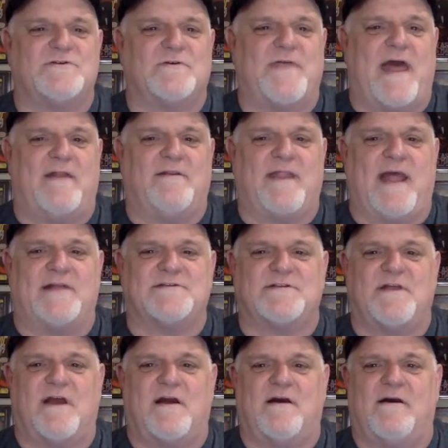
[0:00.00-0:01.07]
So that's
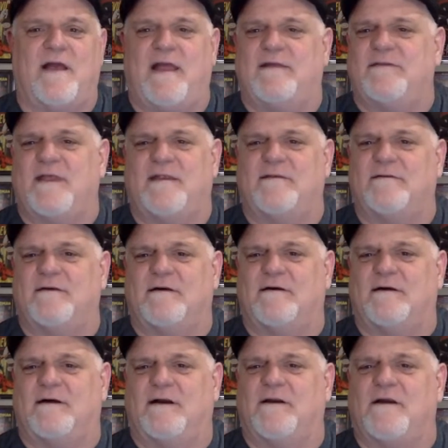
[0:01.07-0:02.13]
there, and then
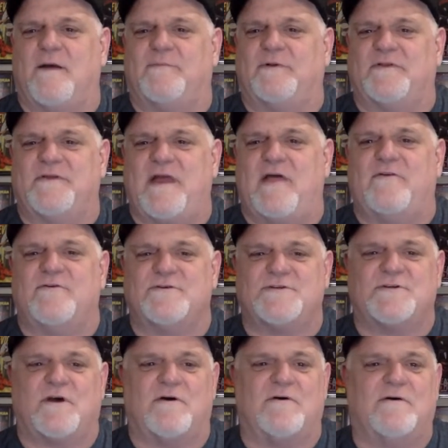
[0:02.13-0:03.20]
a couple of the
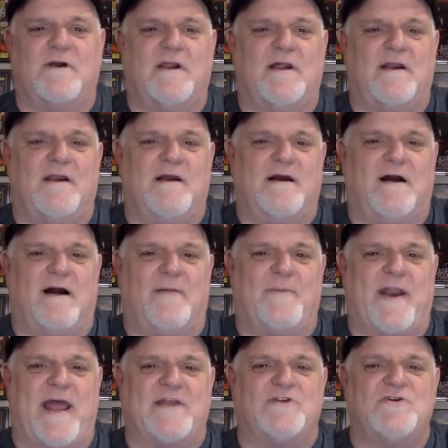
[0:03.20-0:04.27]
others. So,
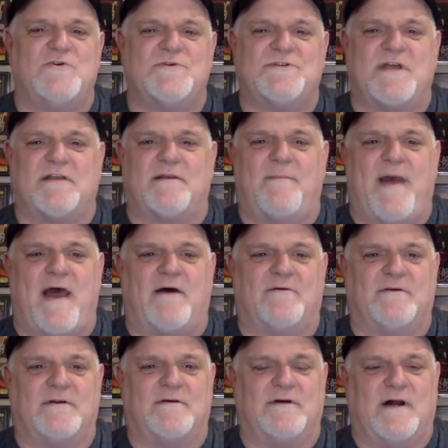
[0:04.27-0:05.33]
but I do send them
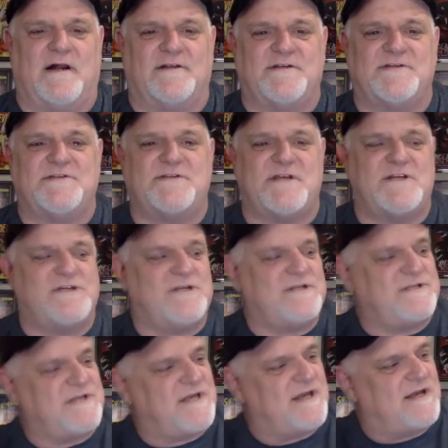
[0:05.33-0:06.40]
out to
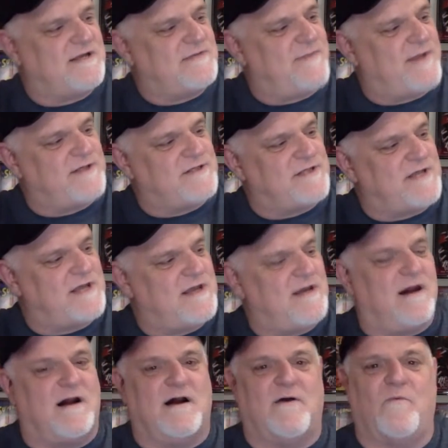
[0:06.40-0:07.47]
CGC, especially
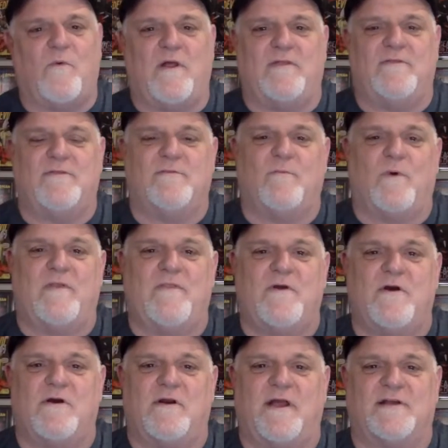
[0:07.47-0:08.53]
when
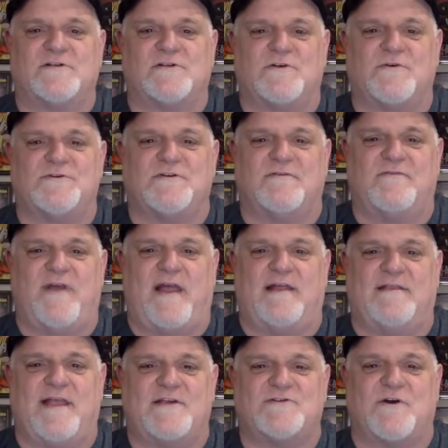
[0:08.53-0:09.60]
they're exclusive
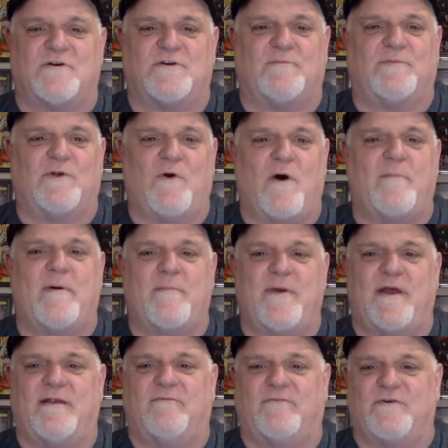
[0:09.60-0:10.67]
and they start to blow up a
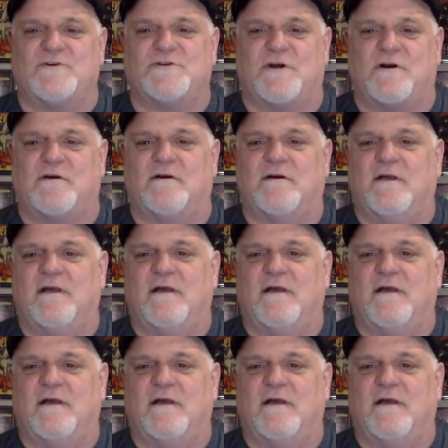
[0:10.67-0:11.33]
bit, for sure.